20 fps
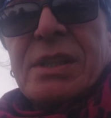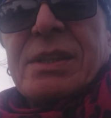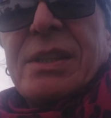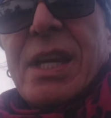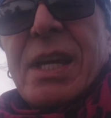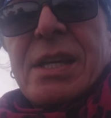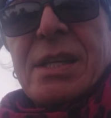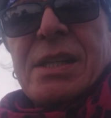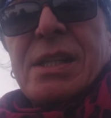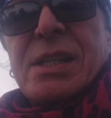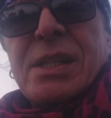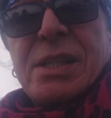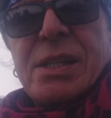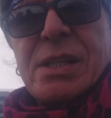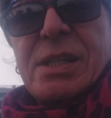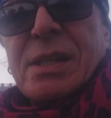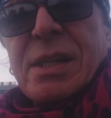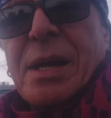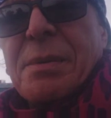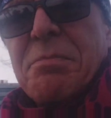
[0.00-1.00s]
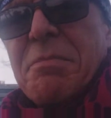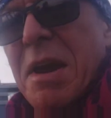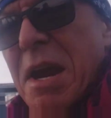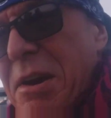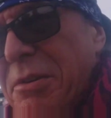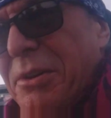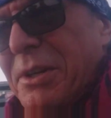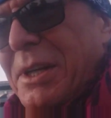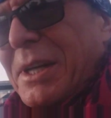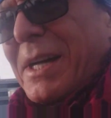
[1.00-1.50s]
things,
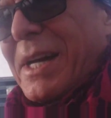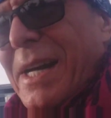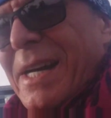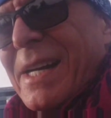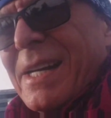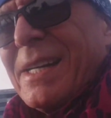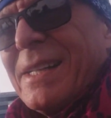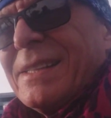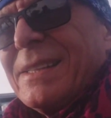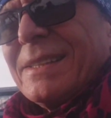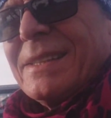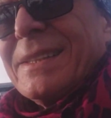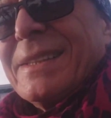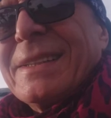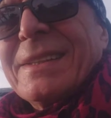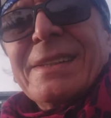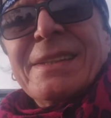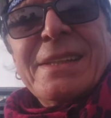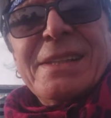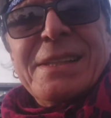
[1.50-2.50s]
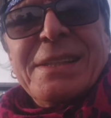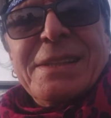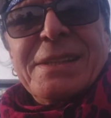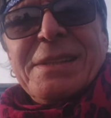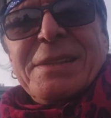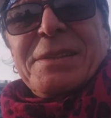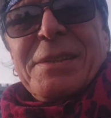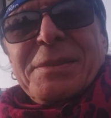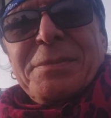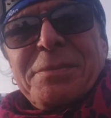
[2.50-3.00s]
America,
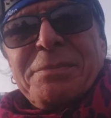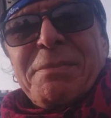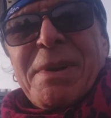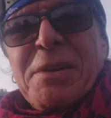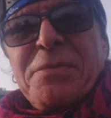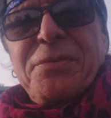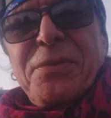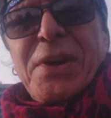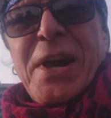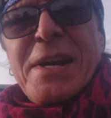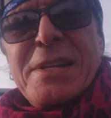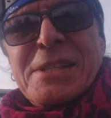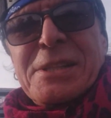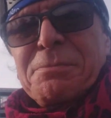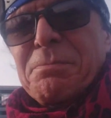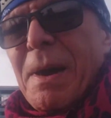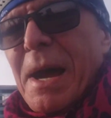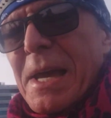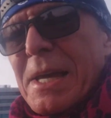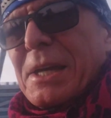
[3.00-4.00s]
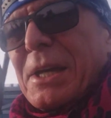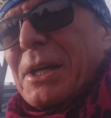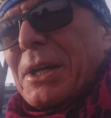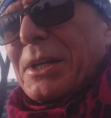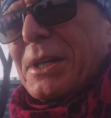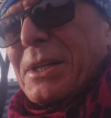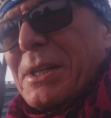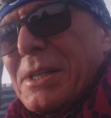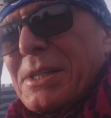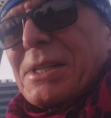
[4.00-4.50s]
my friends
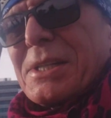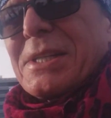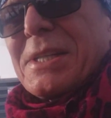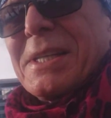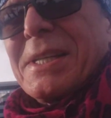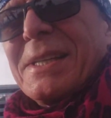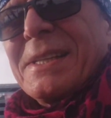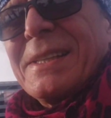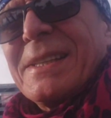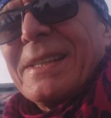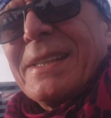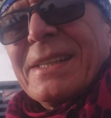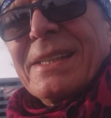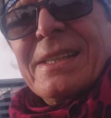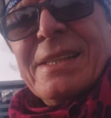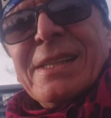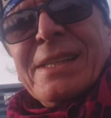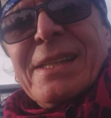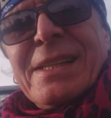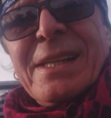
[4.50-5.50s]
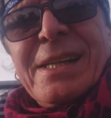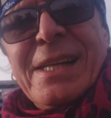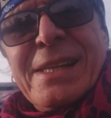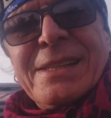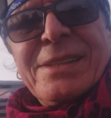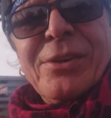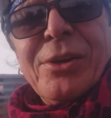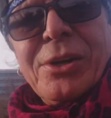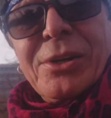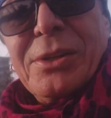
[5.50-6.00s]
bikers,
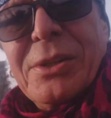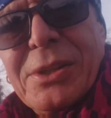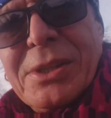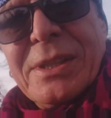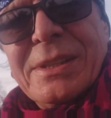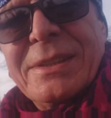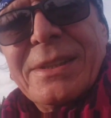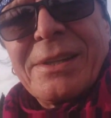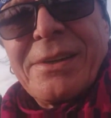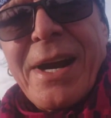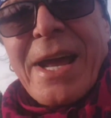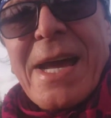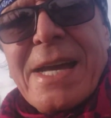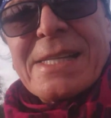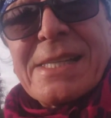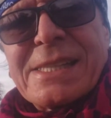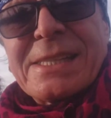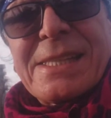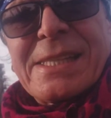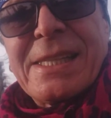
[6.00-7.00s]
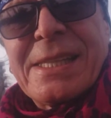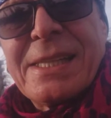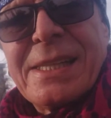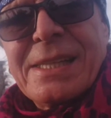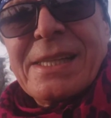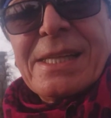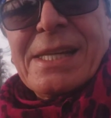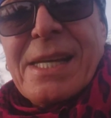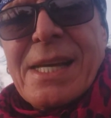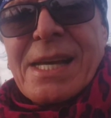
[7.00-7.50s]
and all the rest,
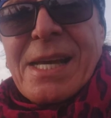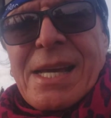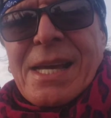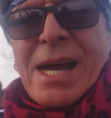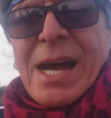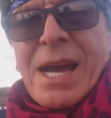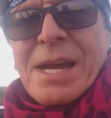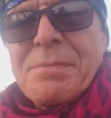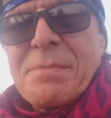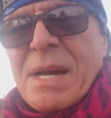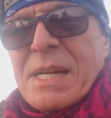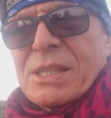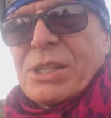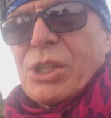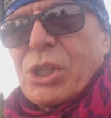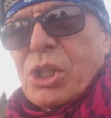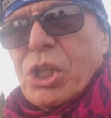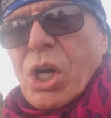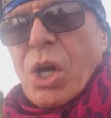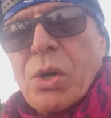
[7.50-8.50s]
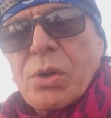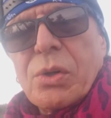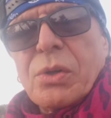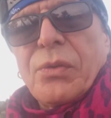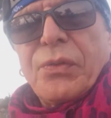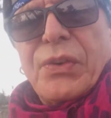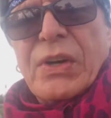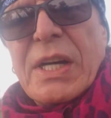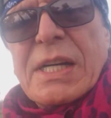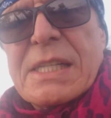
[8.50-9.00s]
I must show you
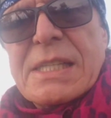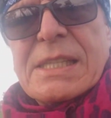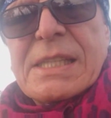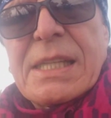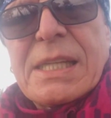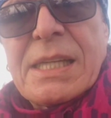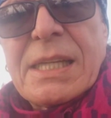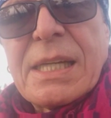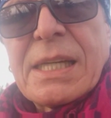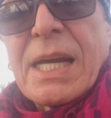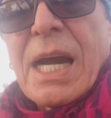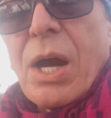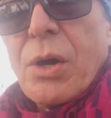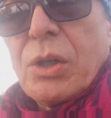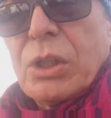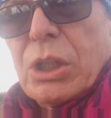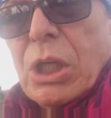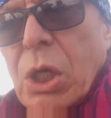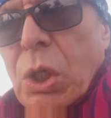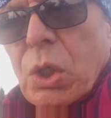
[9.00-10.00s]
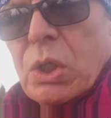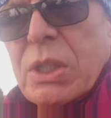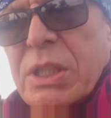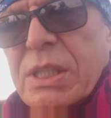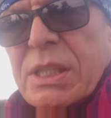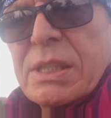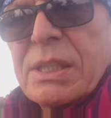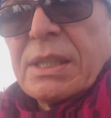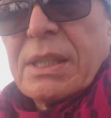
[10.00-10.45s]
first how it looks